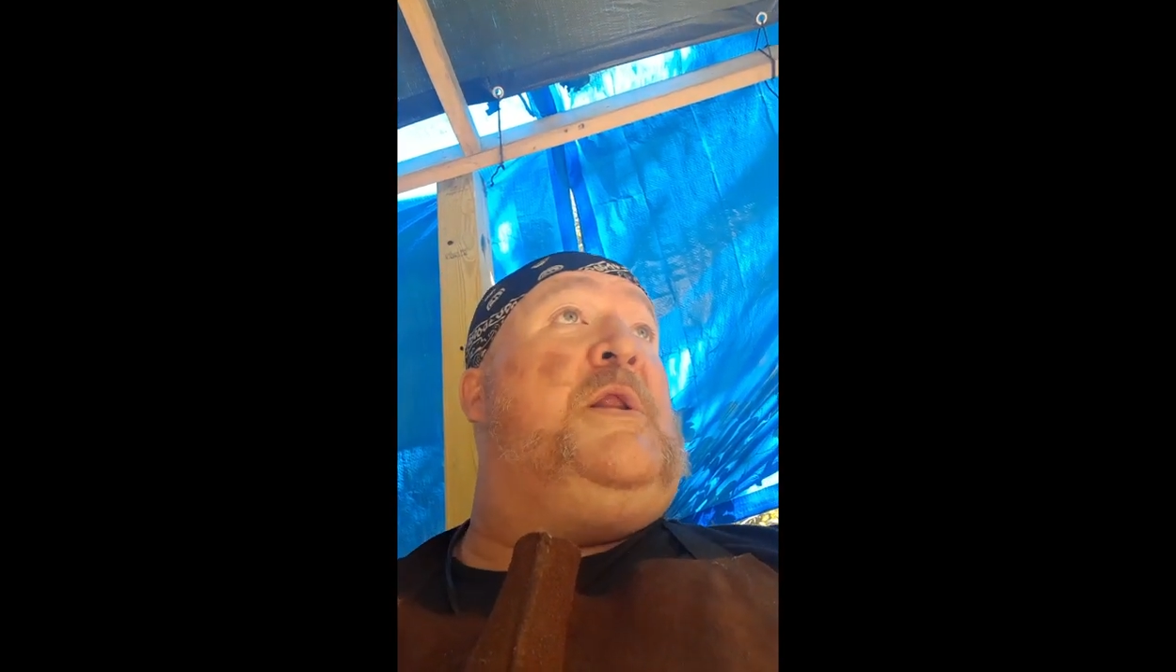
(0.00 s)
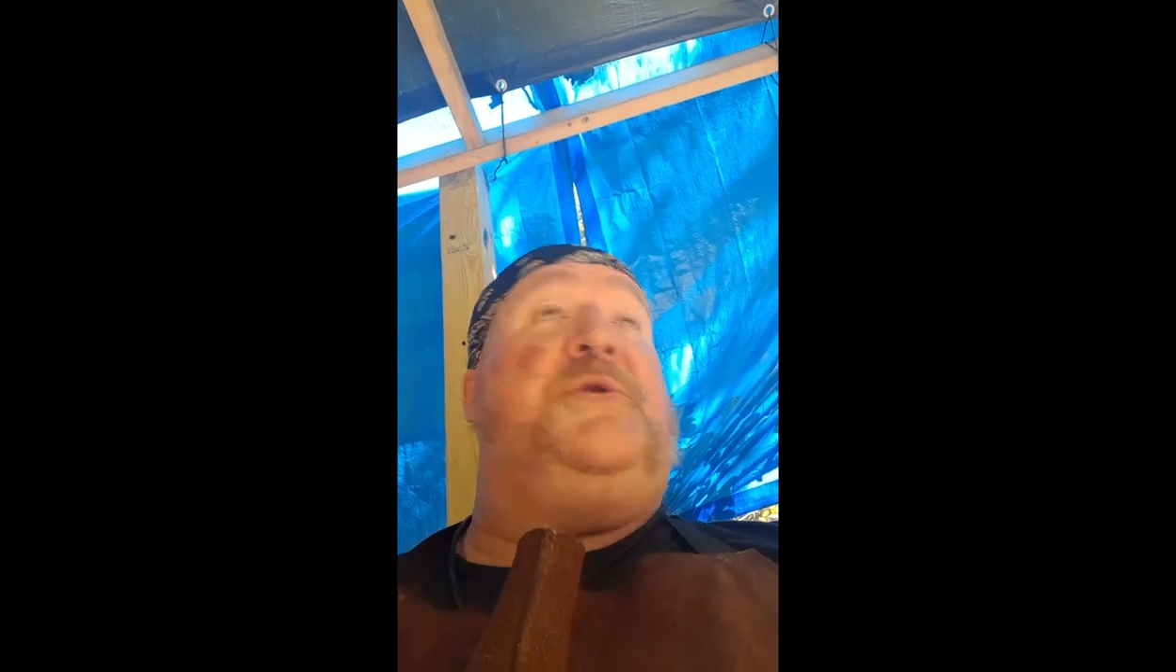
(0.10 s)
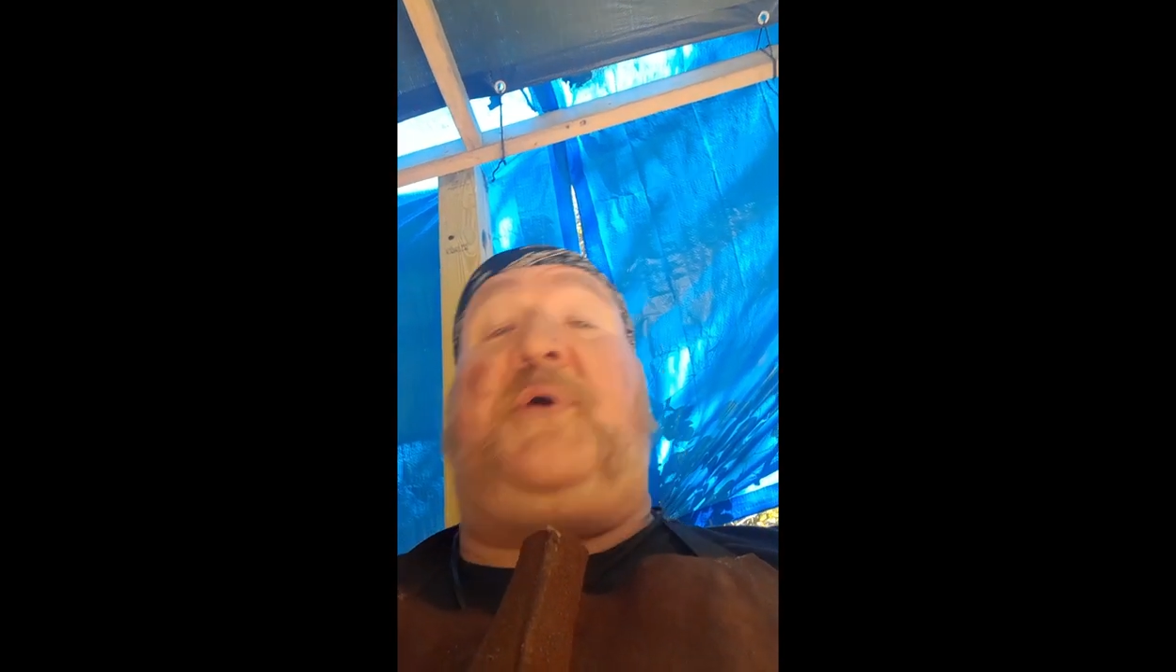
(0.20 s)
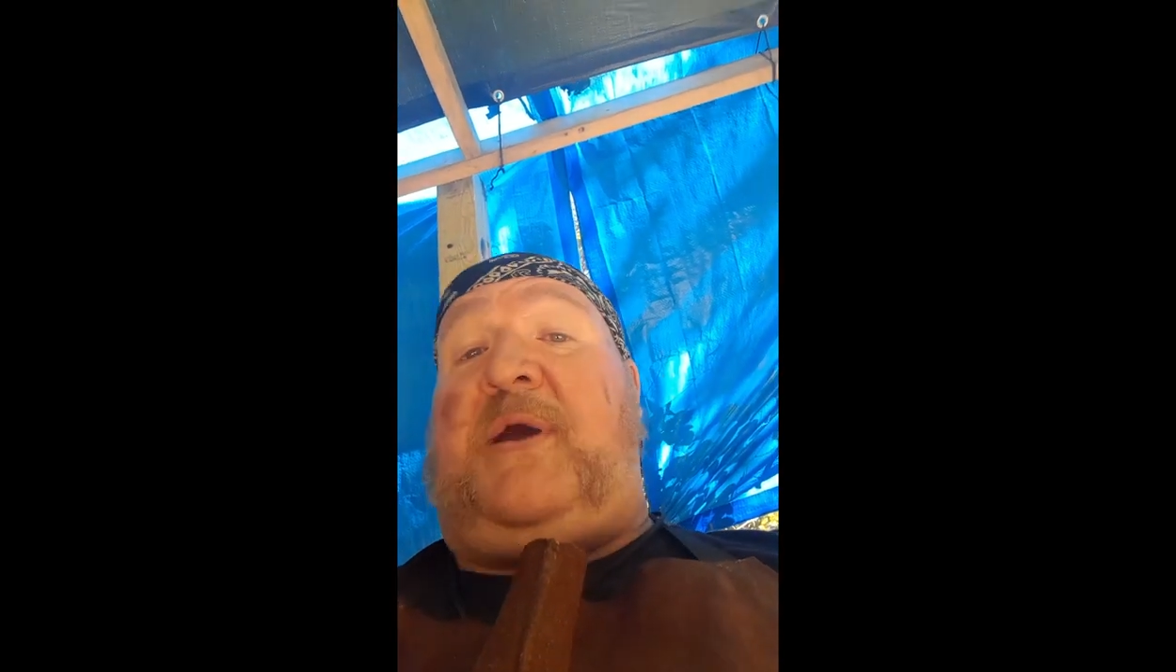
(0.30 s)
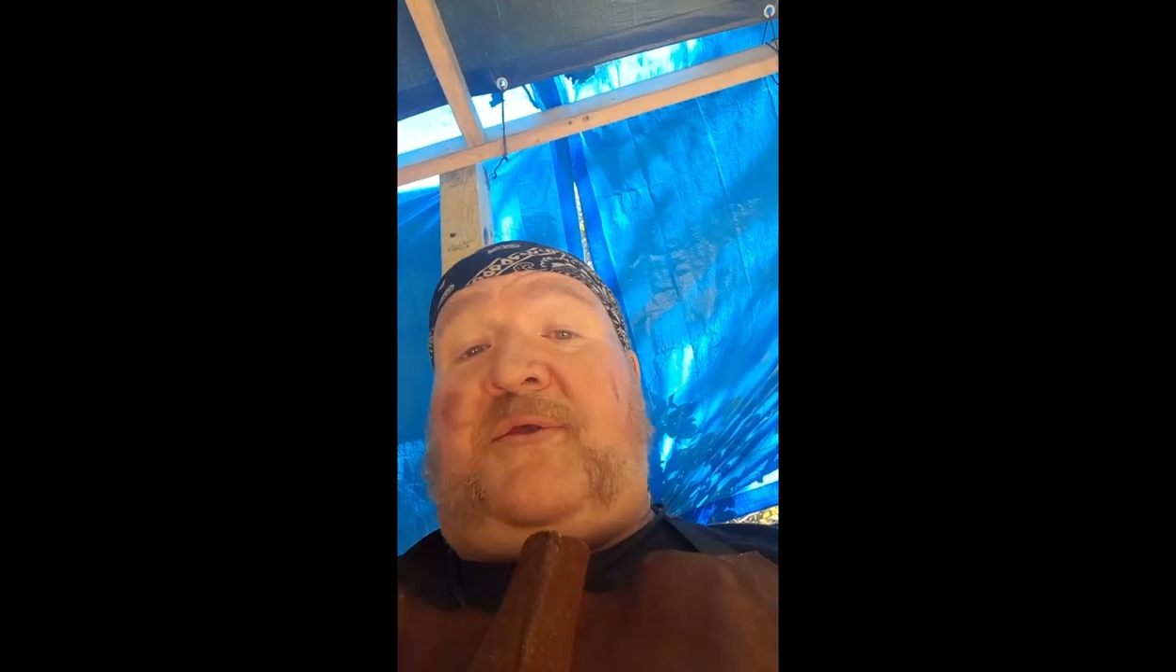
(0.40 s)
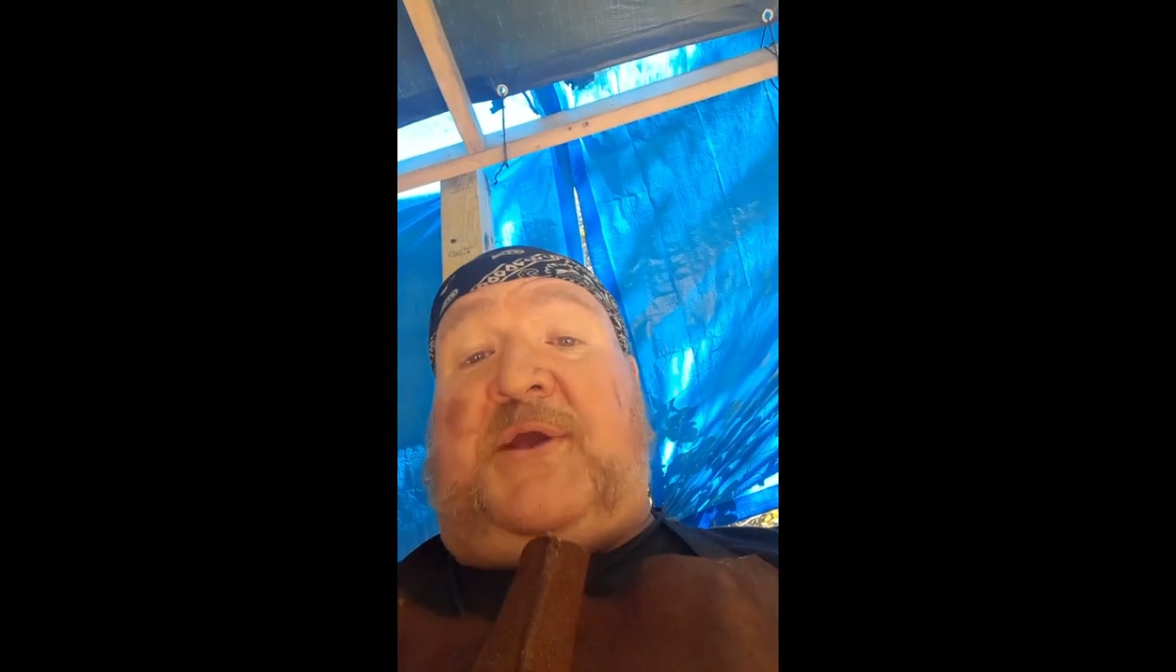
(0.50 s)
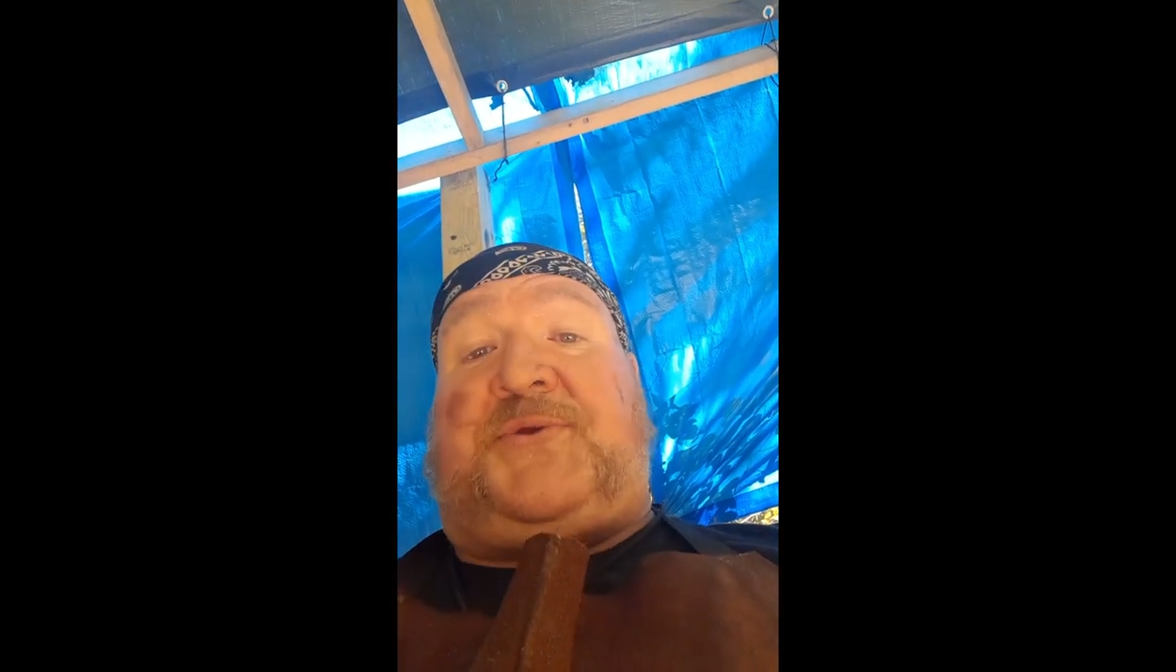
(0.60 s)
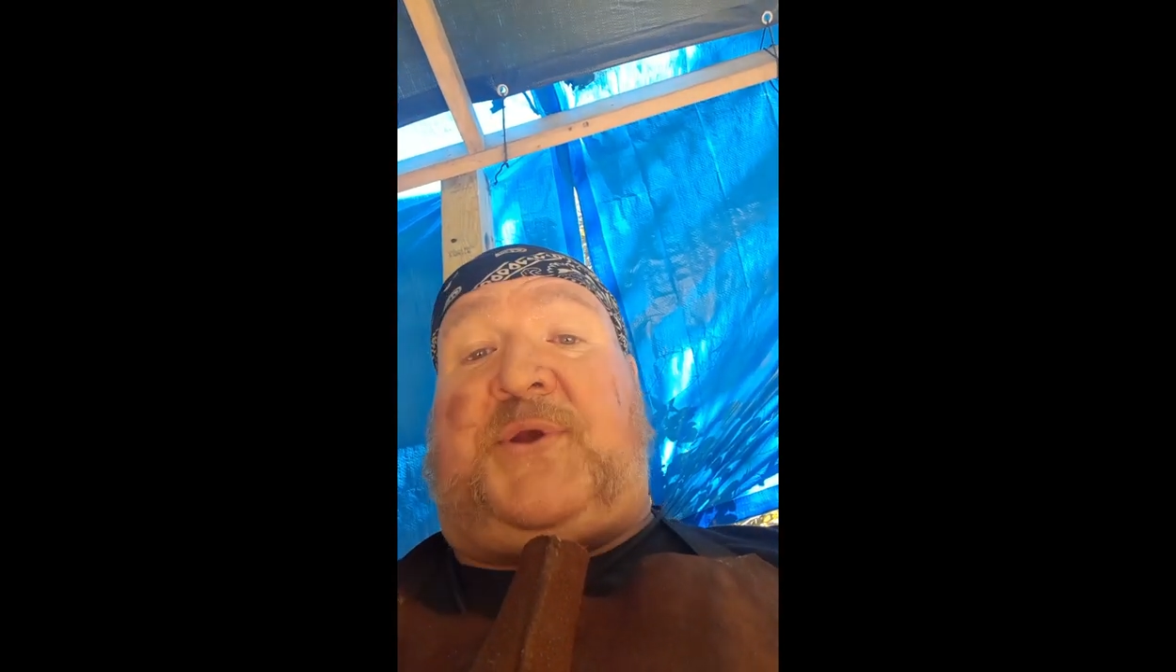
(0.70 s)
gonna try this.